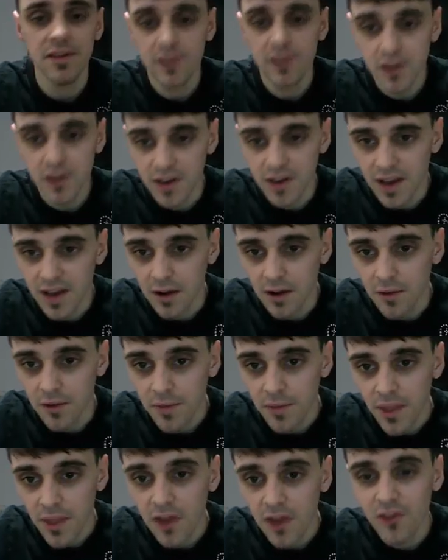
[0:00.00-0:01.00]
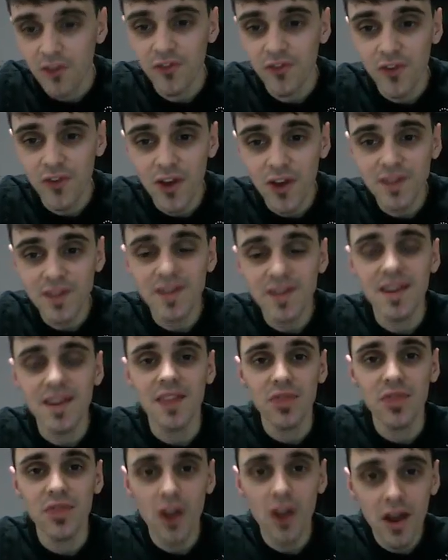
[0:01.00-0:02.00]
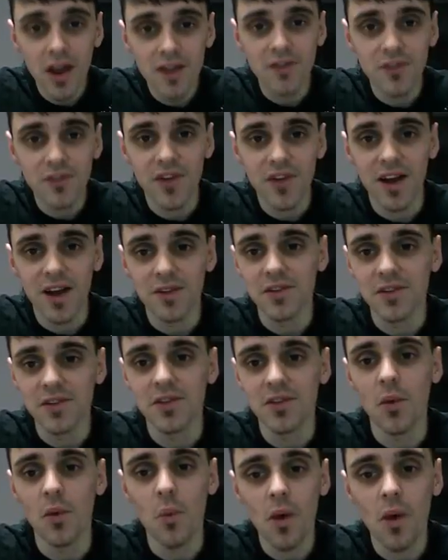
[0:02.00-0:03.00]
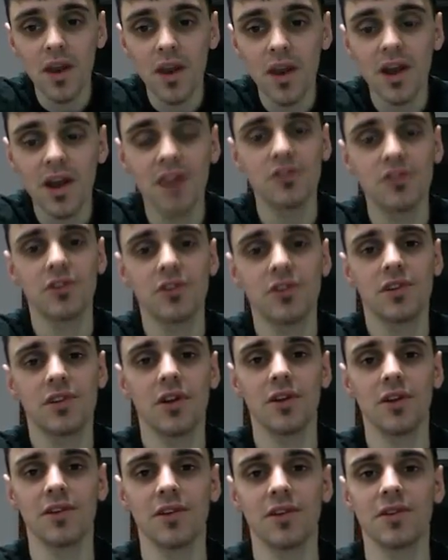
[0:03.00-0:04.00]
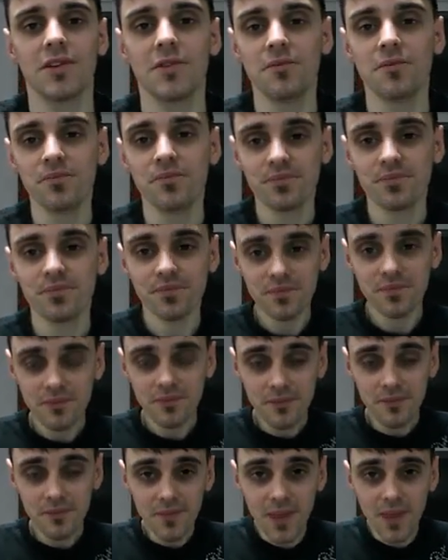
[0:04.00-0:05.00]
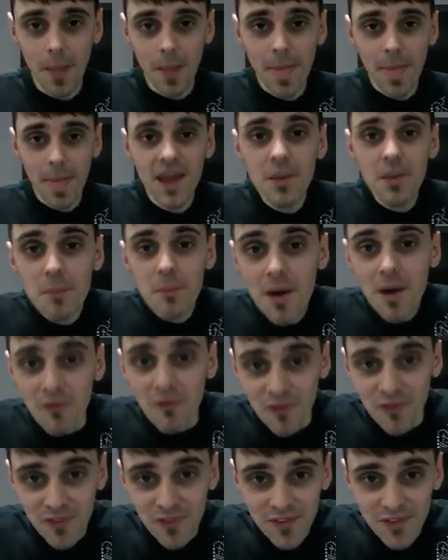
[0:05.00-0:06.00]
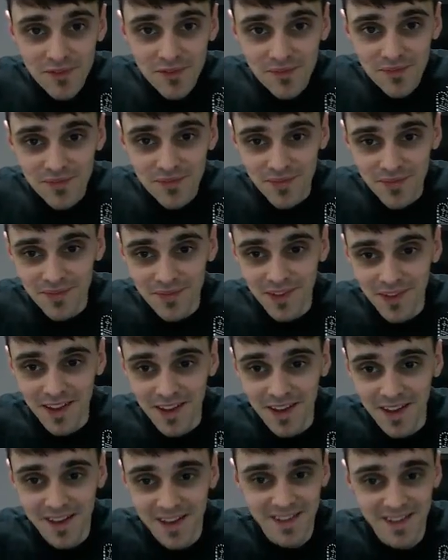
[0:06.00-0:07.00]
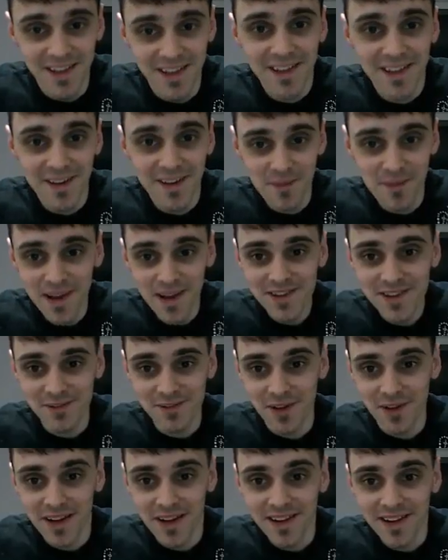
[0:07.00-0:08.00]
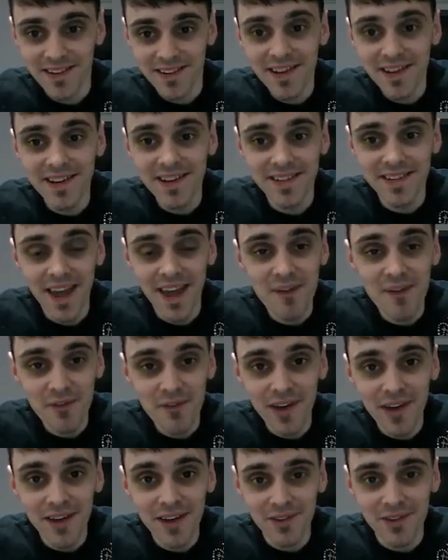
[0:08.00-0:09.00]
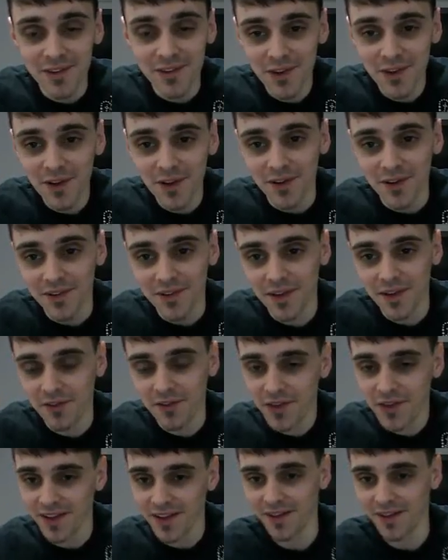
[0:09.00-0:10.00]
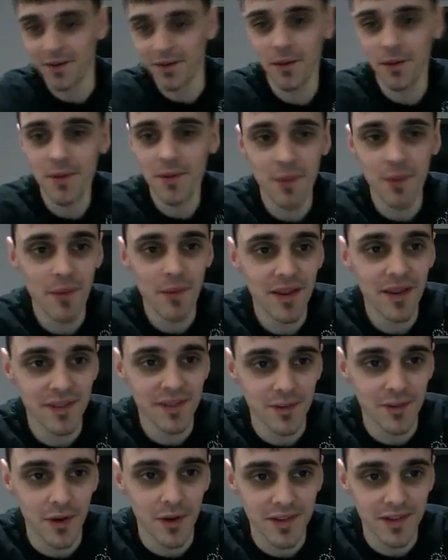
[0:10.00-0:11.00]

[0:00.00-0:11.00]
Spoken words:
look at now. $39,100 in a month. You can imagine, right? That's nearly $10,000. I mean, my maths is quite